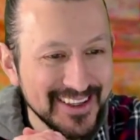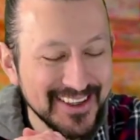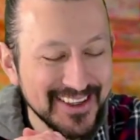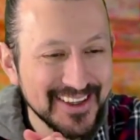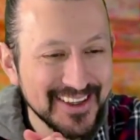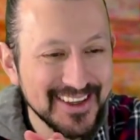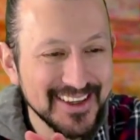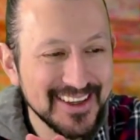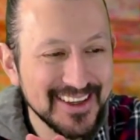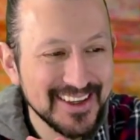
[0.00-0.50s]

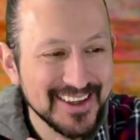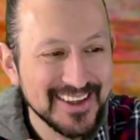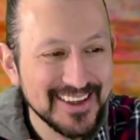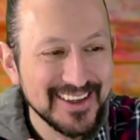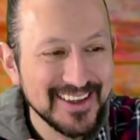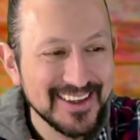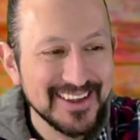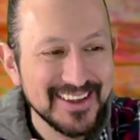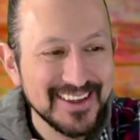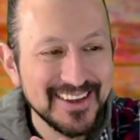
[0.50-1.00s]

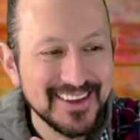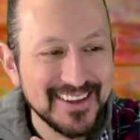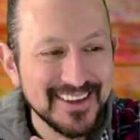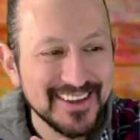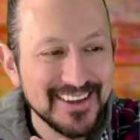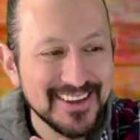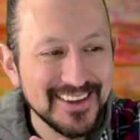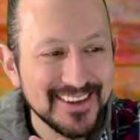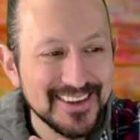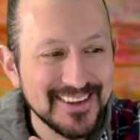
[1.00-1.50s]

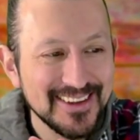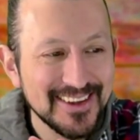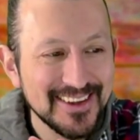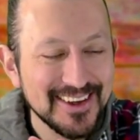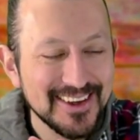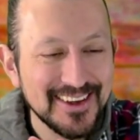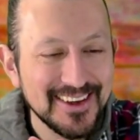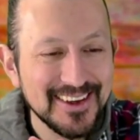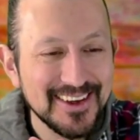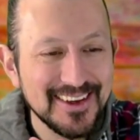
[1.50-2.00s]

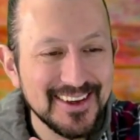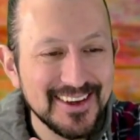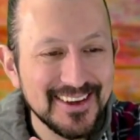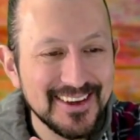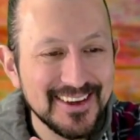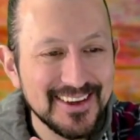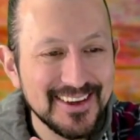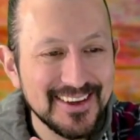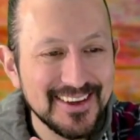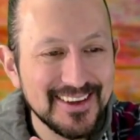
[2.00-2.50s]

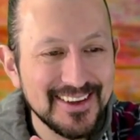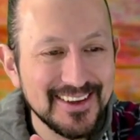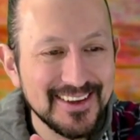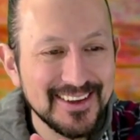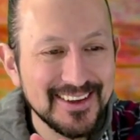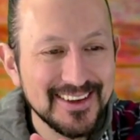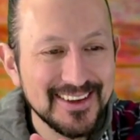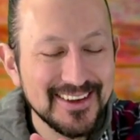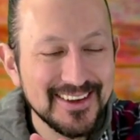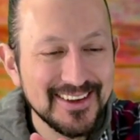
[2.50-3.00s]

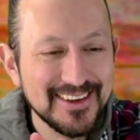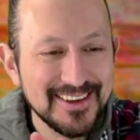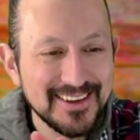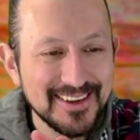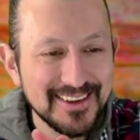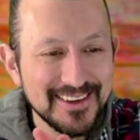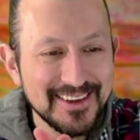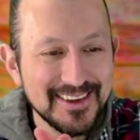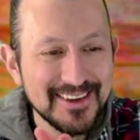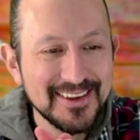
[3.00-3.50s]

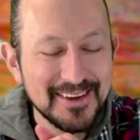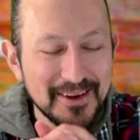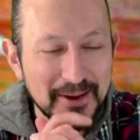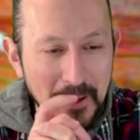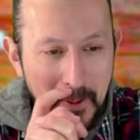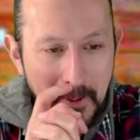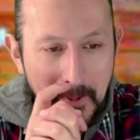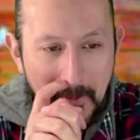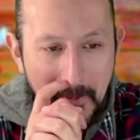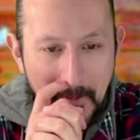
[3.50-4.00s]
The person shown says nothing.